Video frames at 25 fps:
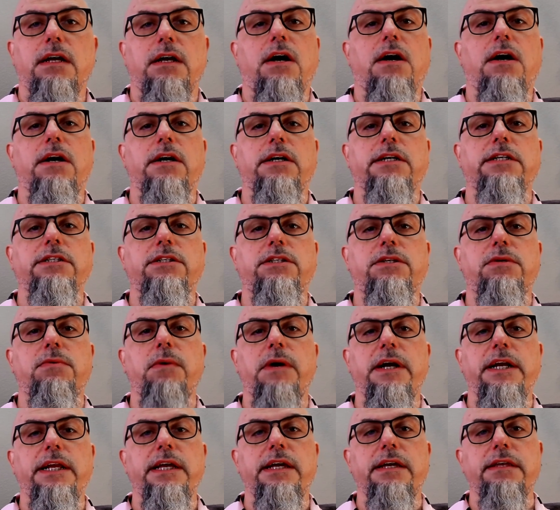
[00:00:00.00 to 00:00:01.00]
August
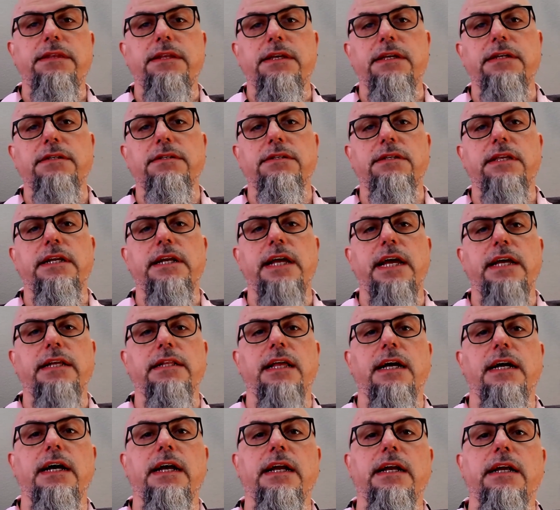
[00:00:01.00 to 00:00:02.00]
20th is the
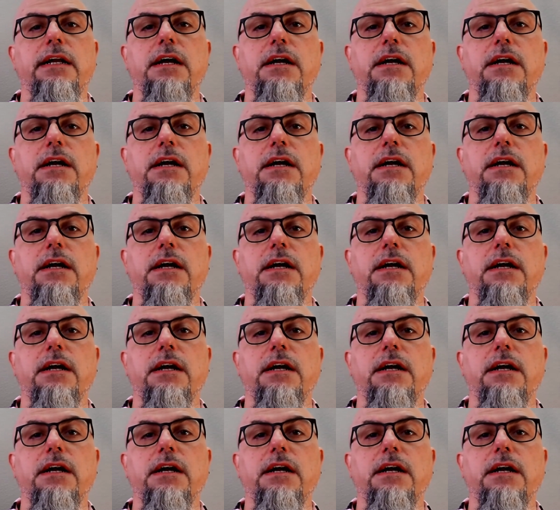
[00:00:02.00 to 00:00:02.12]
deadline.